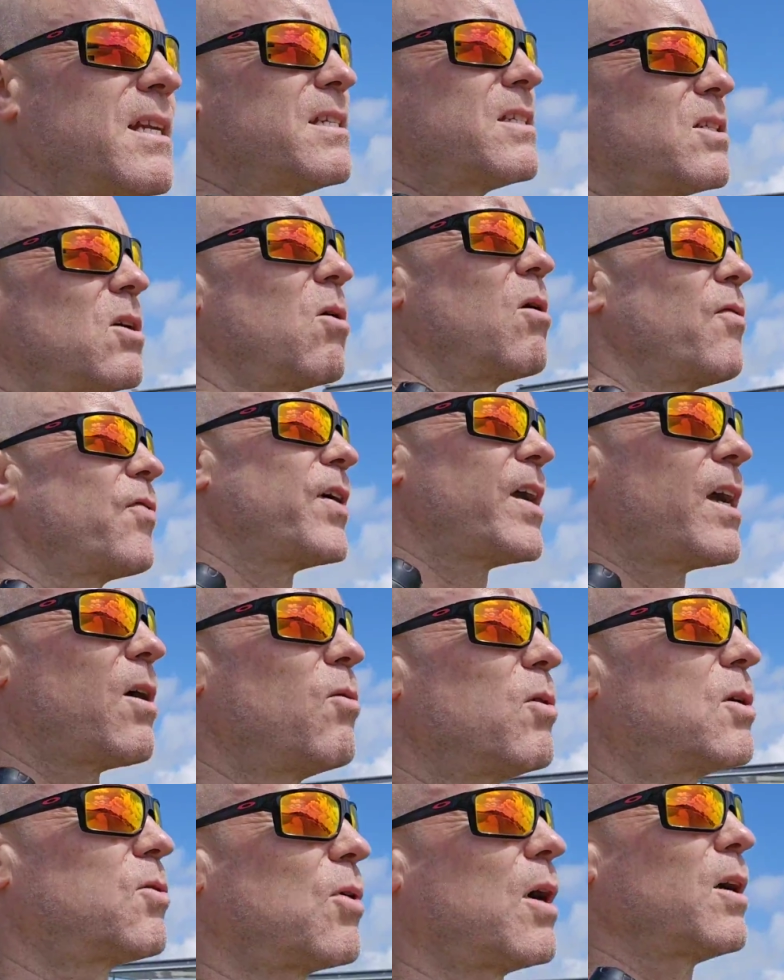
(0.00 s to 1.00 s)
So I think I
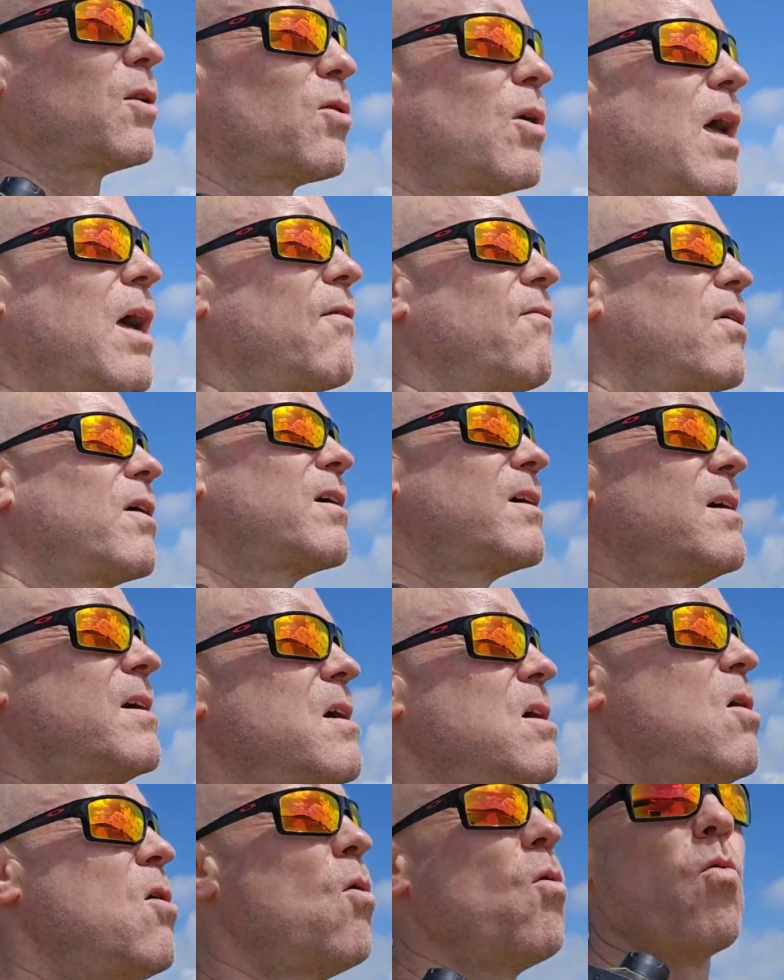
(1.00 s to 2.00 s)
will try to have
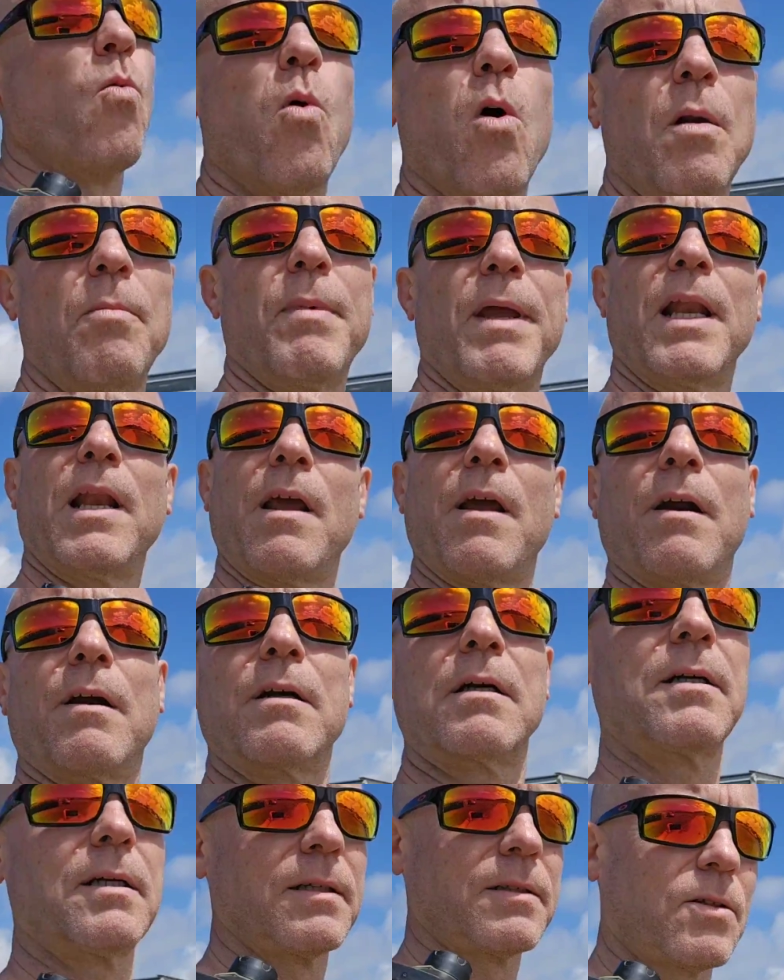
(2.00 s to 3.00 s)
one meal here
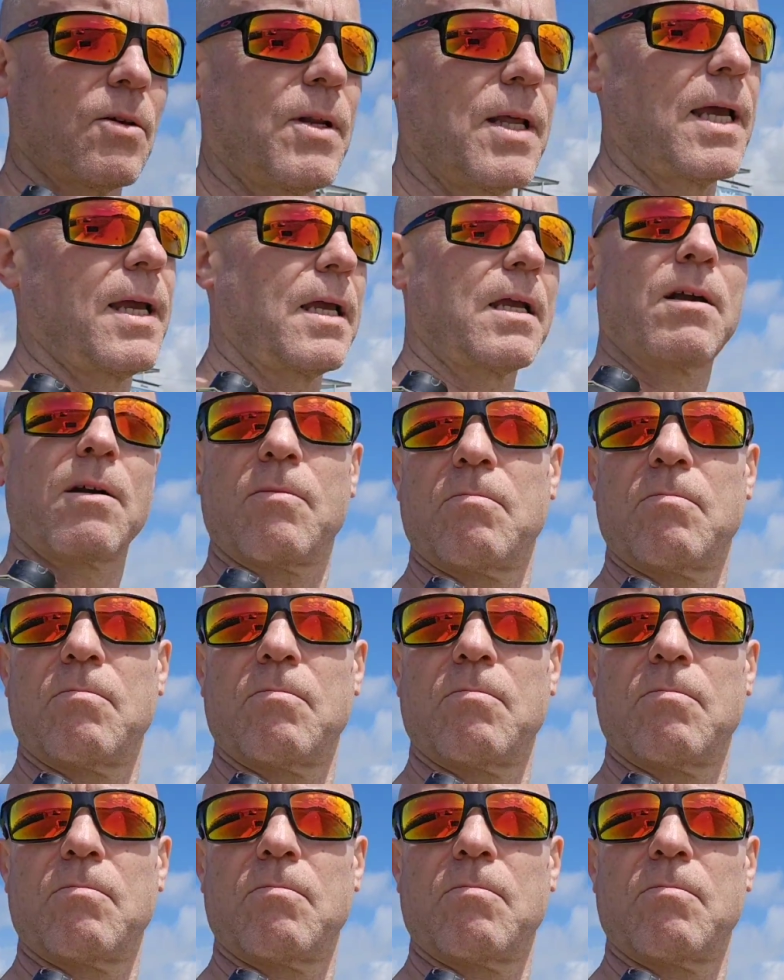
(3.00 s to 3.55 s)
today.